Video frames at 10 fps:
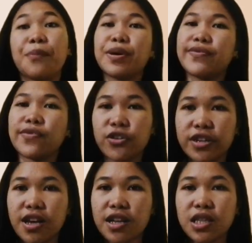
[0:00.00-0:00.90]
But
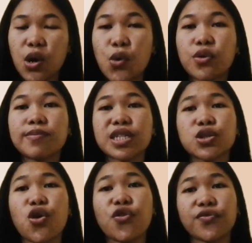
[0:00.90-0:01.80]
before that, we
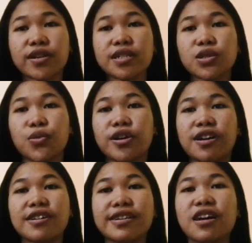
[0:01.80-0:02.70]
must go first to our
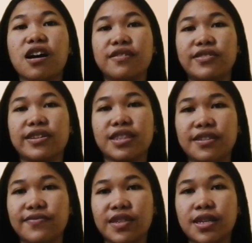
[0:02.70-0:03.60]
learning
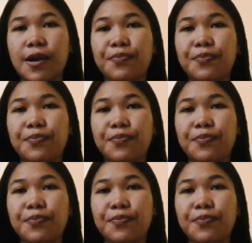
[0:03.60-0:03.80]
objectives.